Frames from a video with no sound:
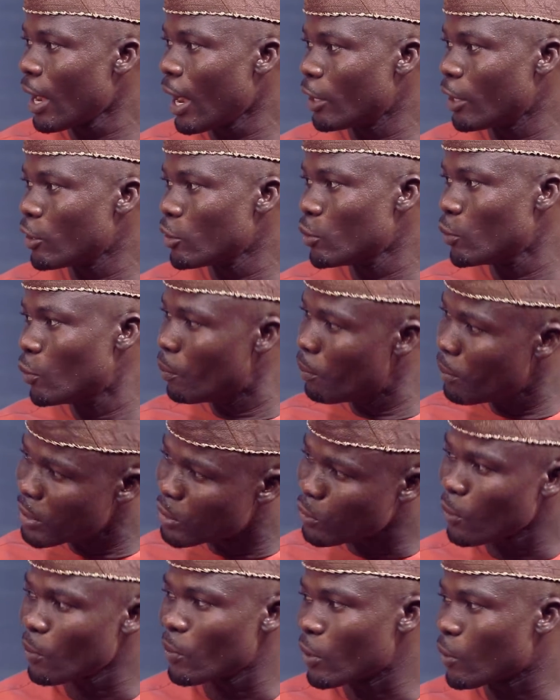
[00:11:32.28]
and,
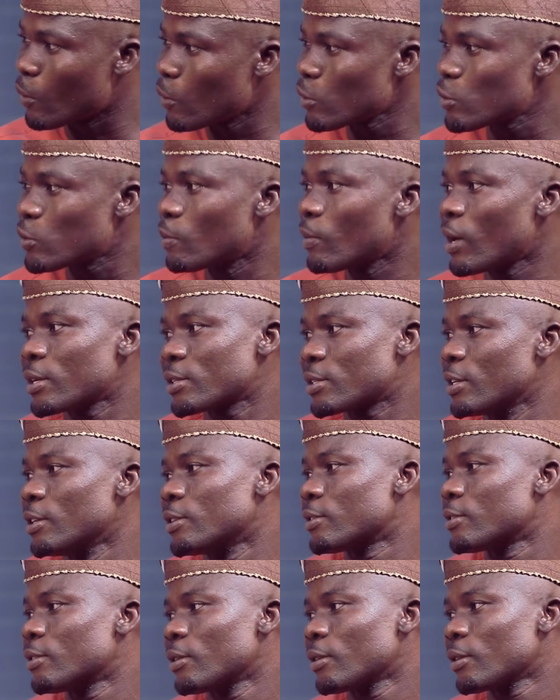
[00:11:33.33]
meet up with customer
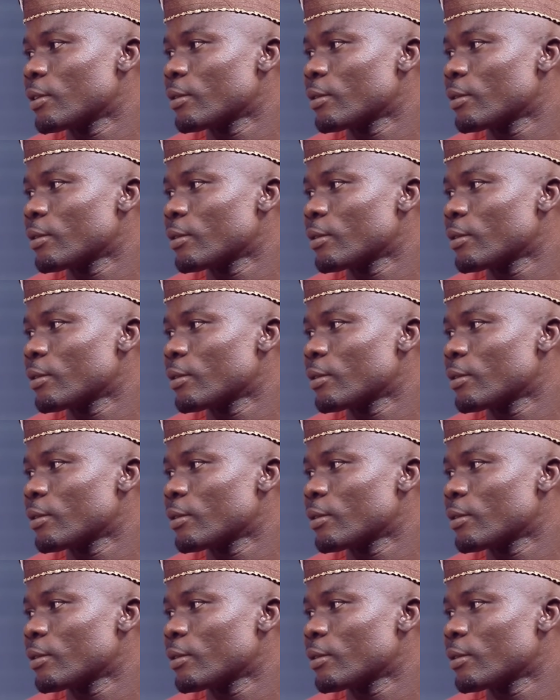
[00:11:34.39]
stays